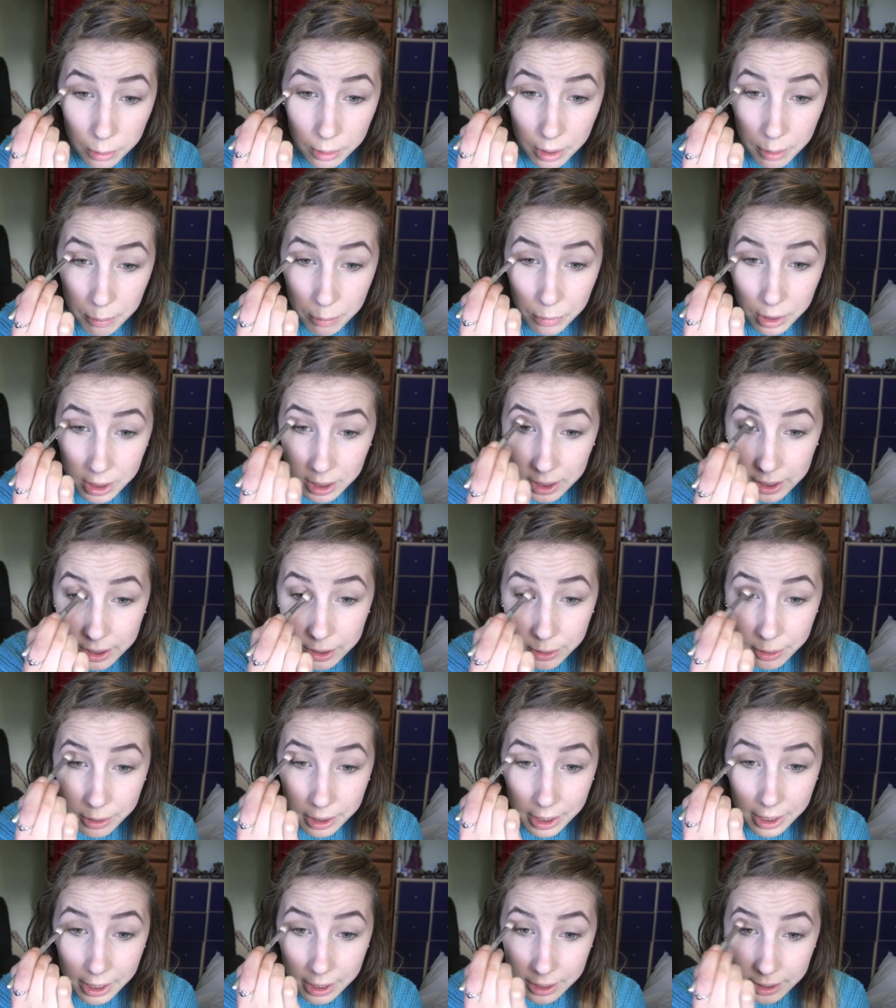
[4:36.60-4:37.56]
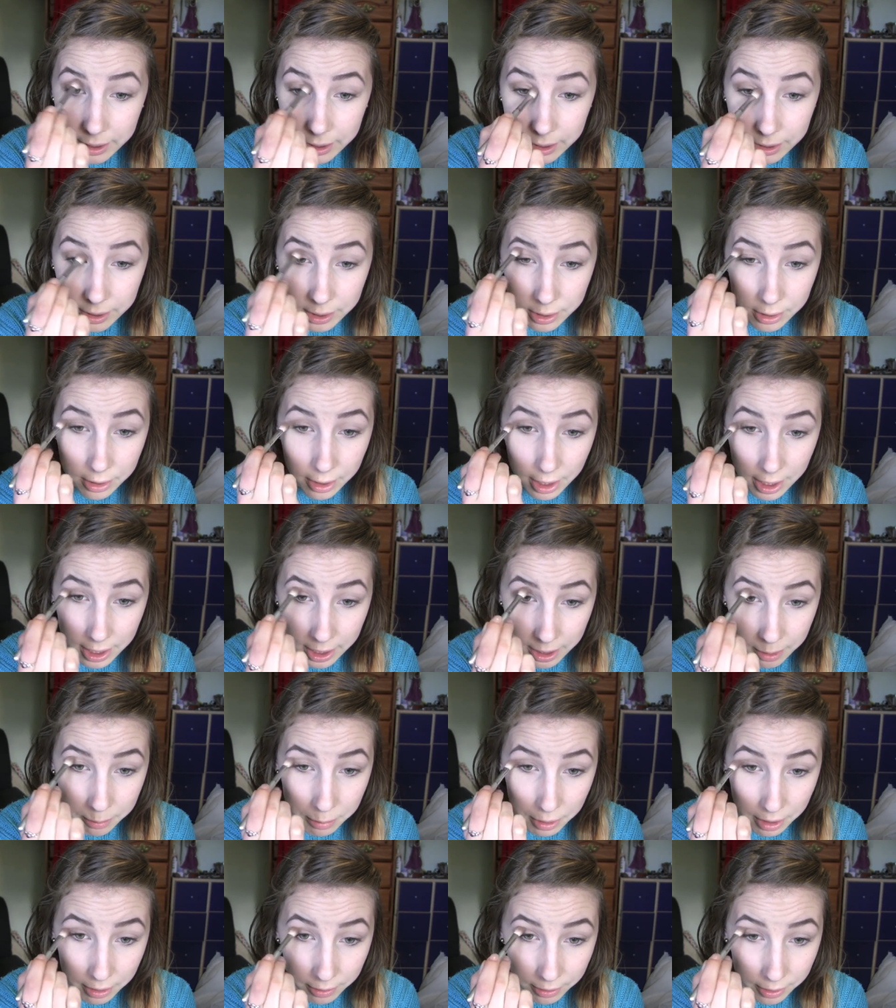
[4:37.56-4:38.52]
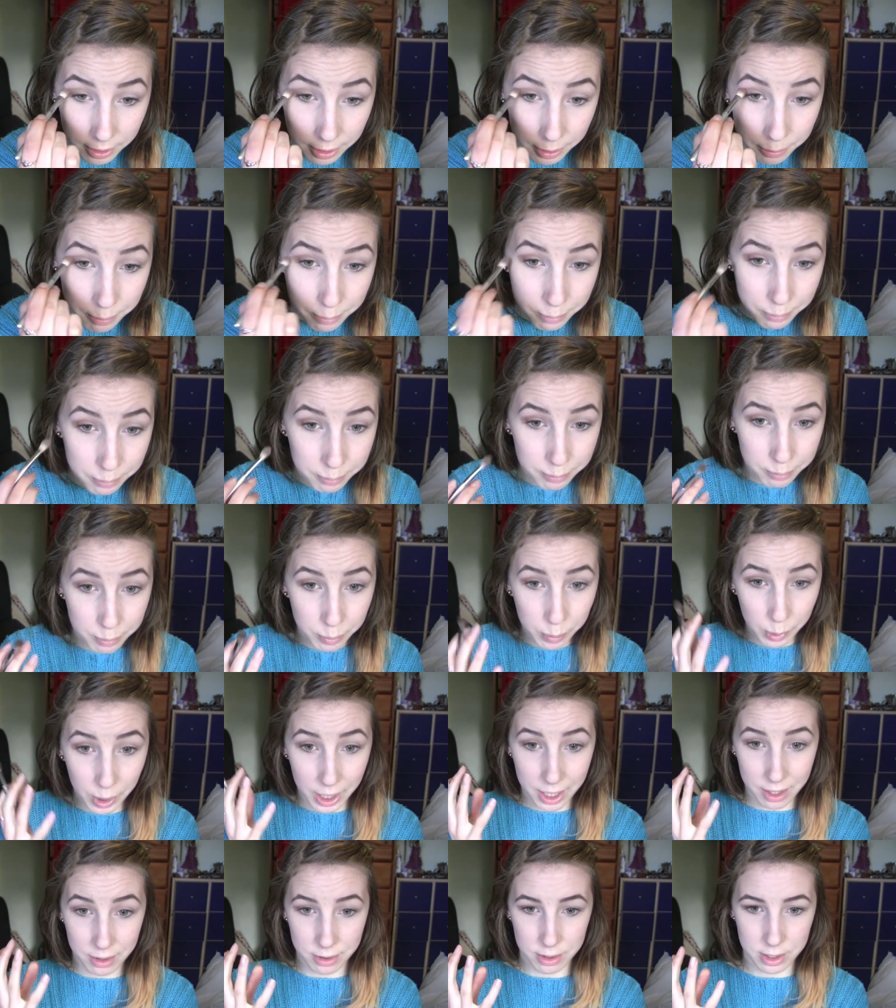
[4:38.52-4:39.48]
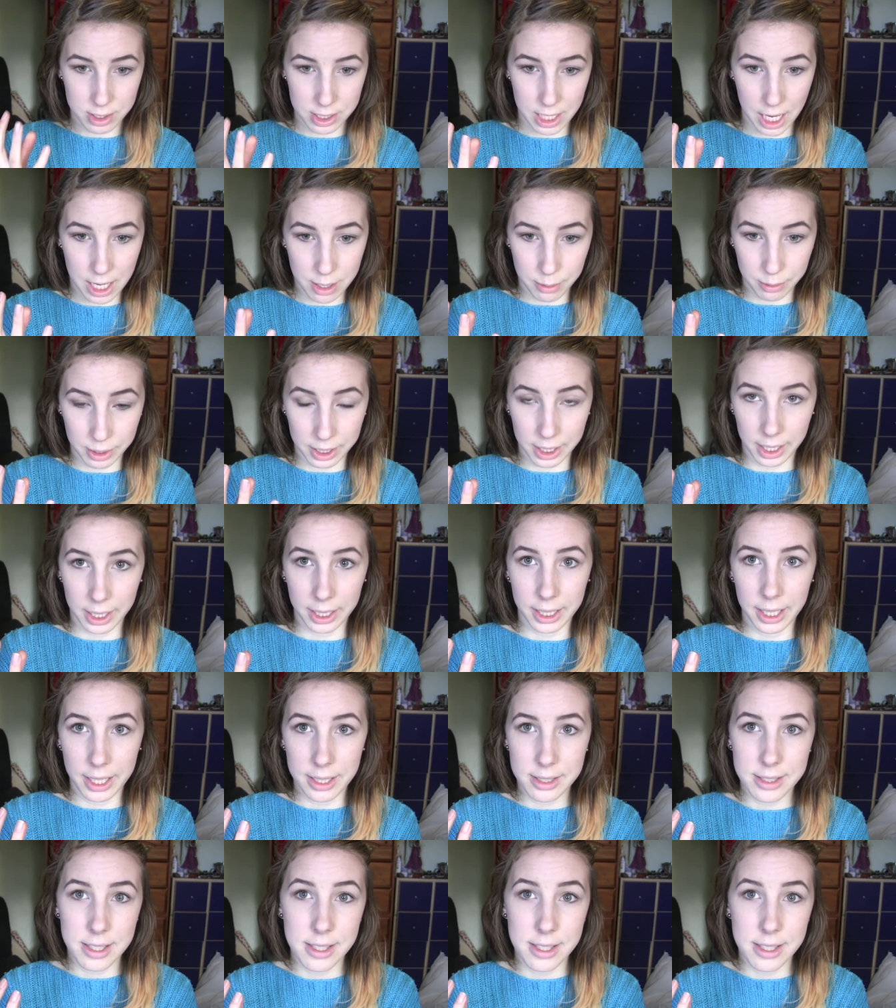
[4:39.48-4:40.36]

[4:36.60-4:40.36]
what I'm really doing is just creating a bit of a brown shadowing, I guess.